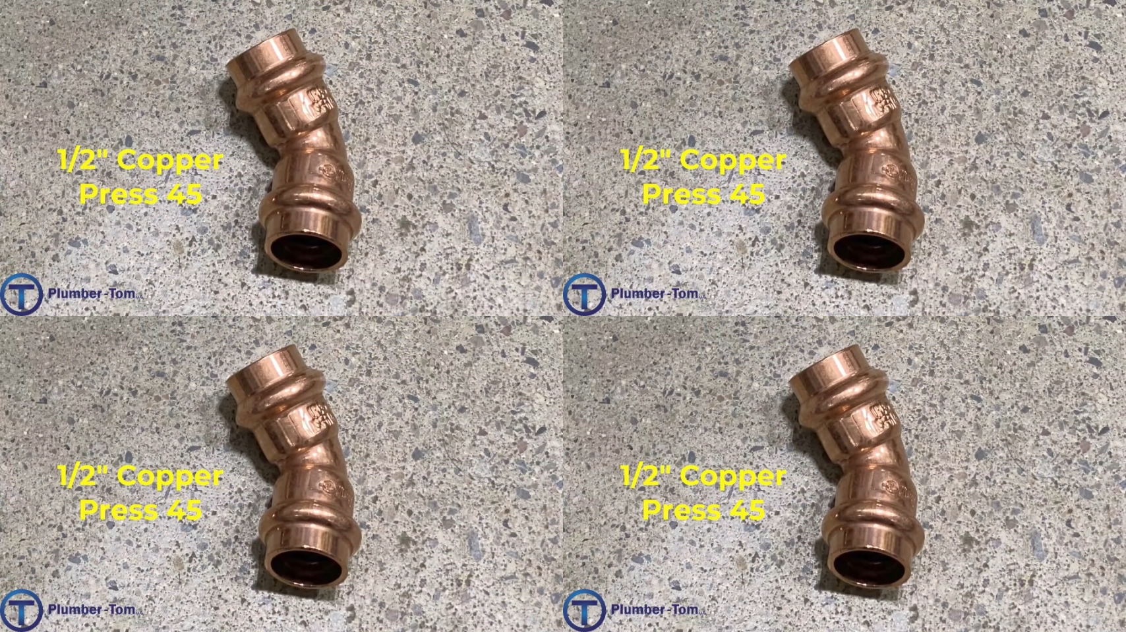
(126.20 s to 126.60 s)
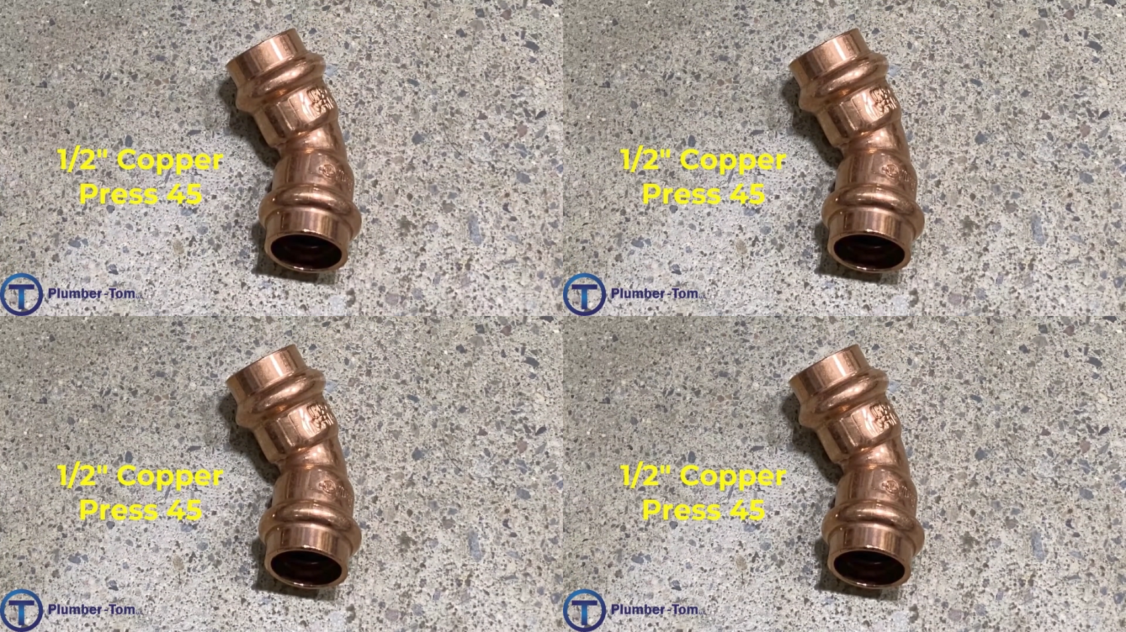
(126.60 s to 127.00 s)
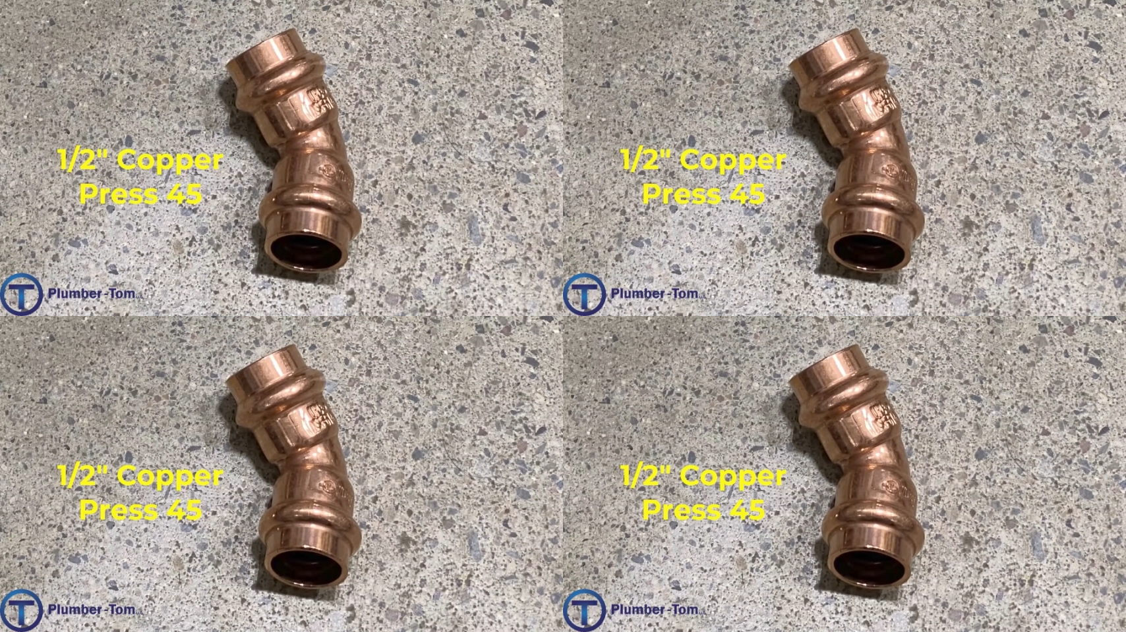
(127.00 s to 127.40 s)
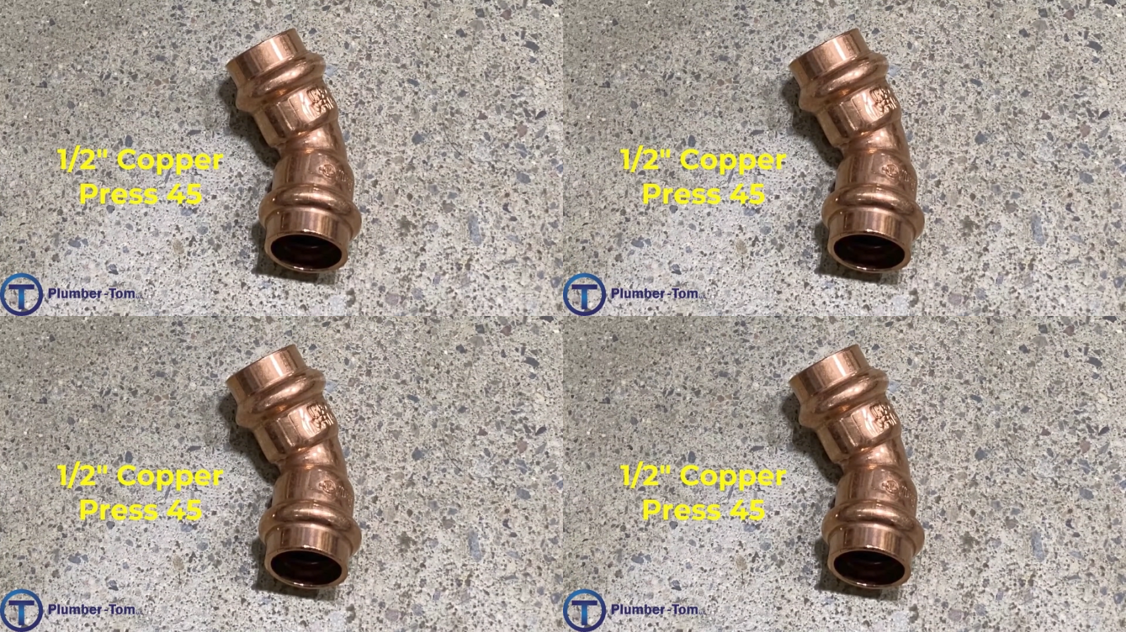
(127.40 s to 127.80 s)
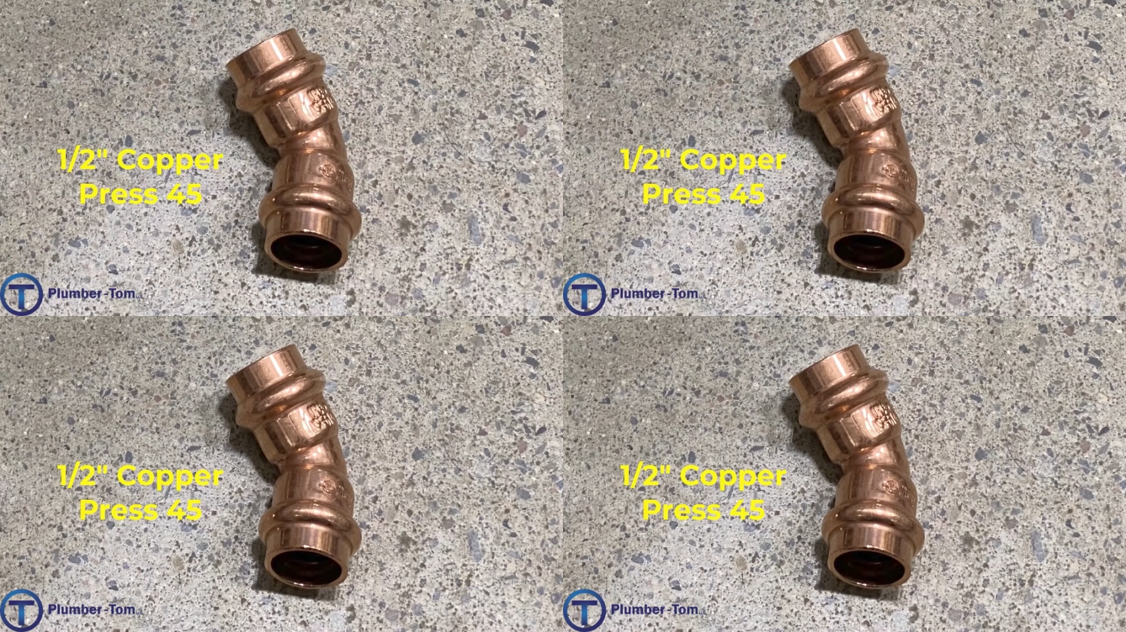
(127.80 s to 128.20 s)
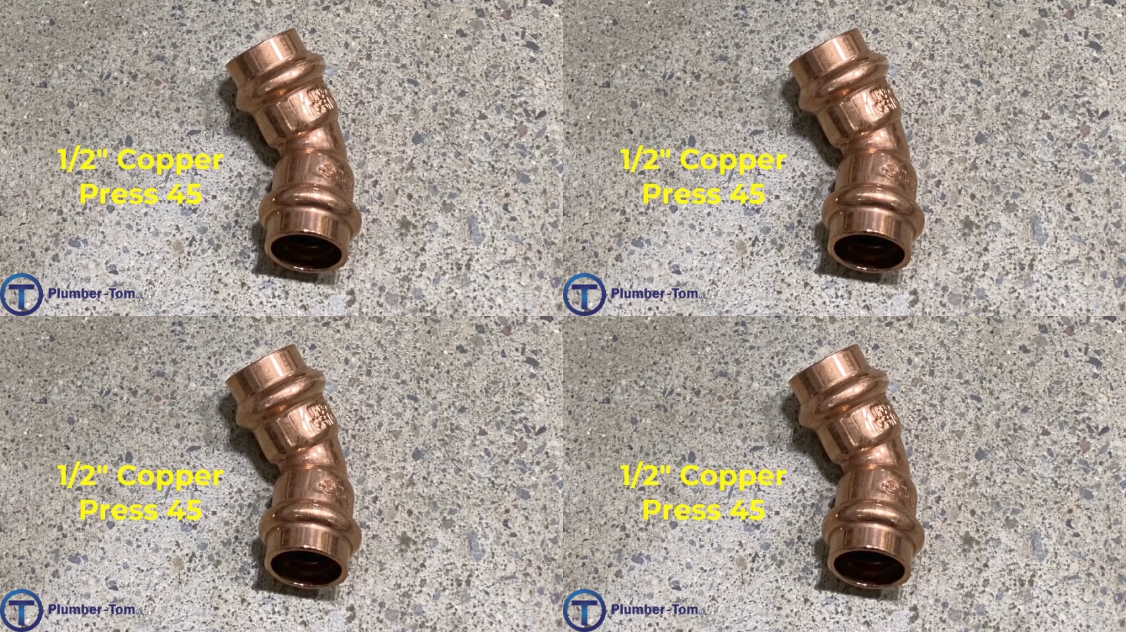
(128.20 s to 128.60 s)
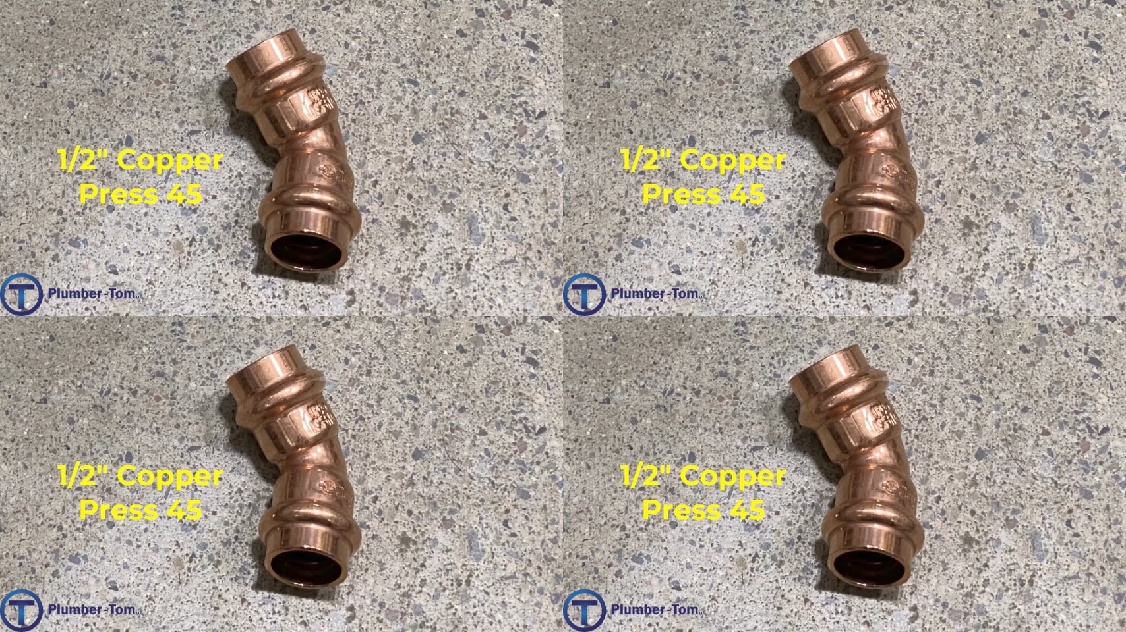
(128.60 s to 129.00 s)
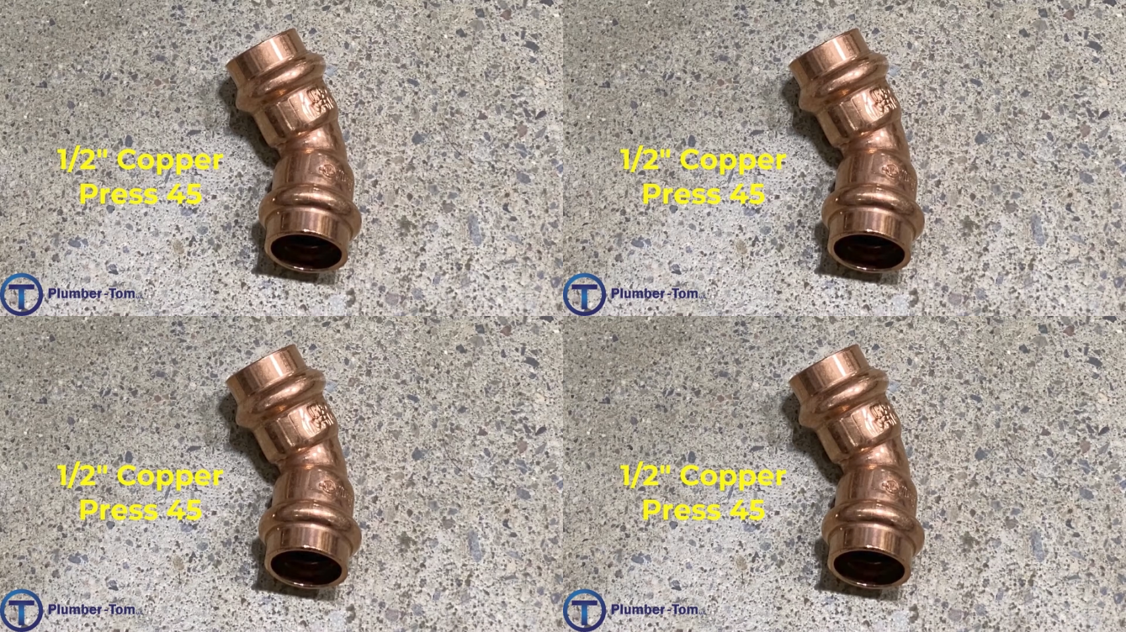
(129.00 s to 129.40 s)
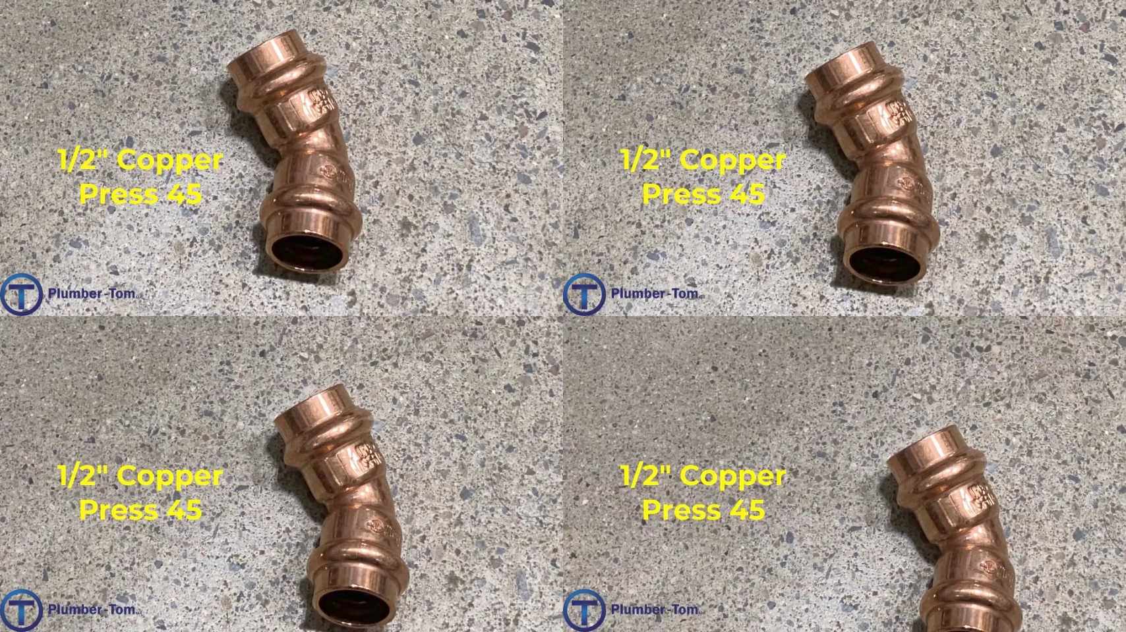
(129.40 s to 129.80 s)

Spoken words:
Nobody's mouth can be seen.